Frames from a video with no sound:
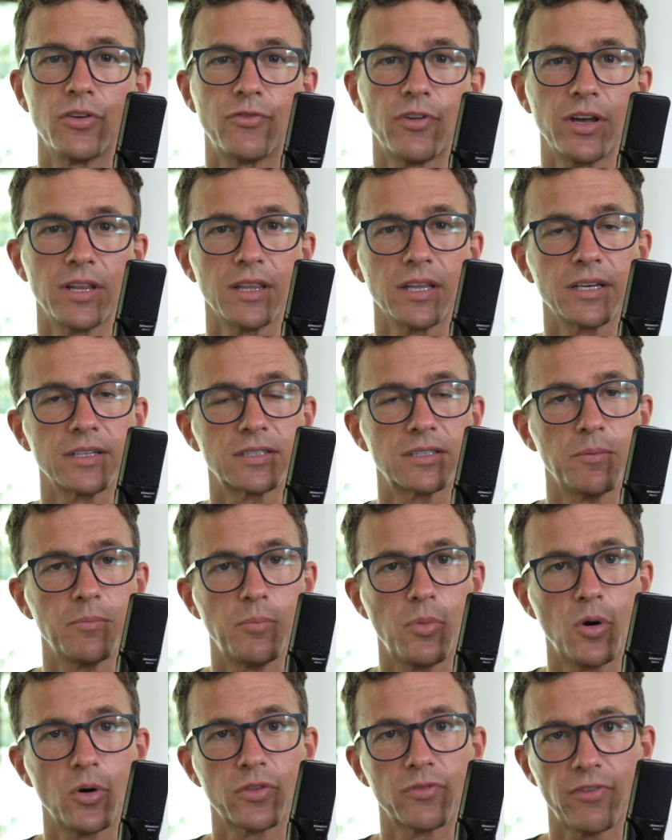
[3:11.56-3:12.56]
find links to
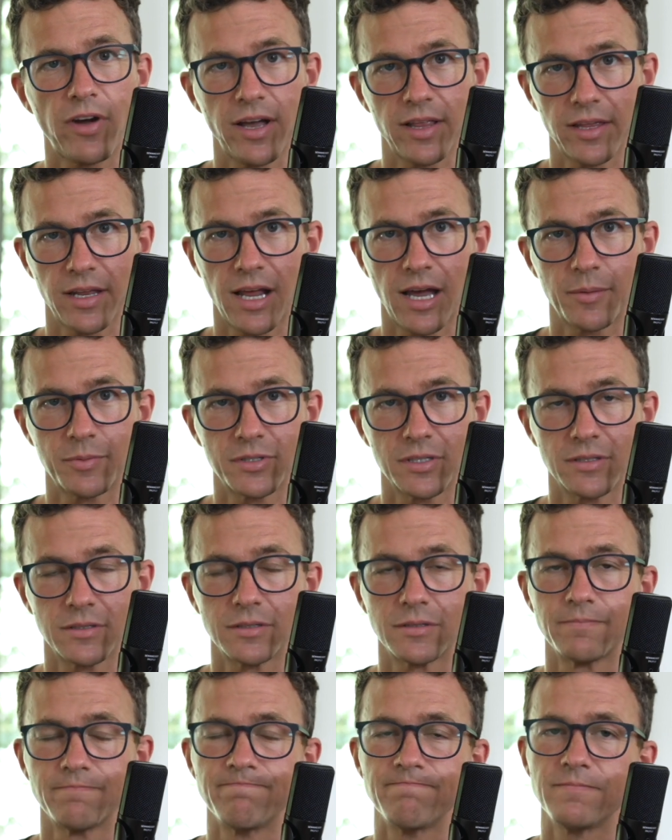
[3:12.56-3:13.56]
both filing
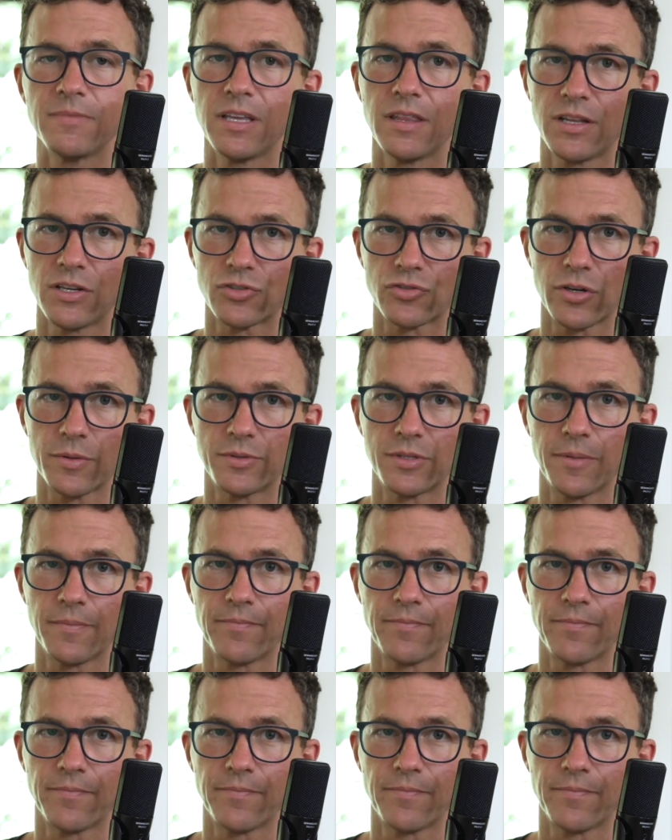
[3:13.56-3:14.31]
options in the description.